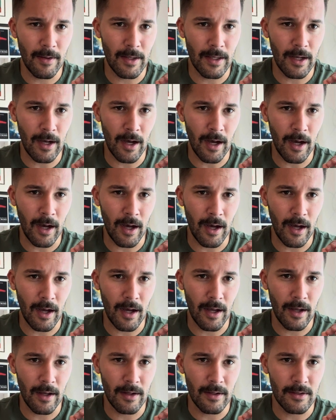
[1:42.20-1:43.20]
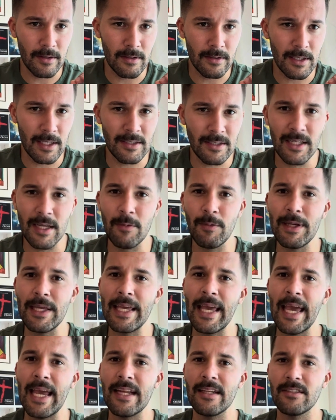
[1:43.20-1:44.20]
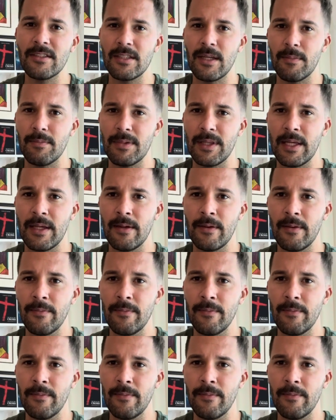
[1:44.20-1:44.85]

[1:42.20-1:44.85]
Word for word: uh, let's say we gain something,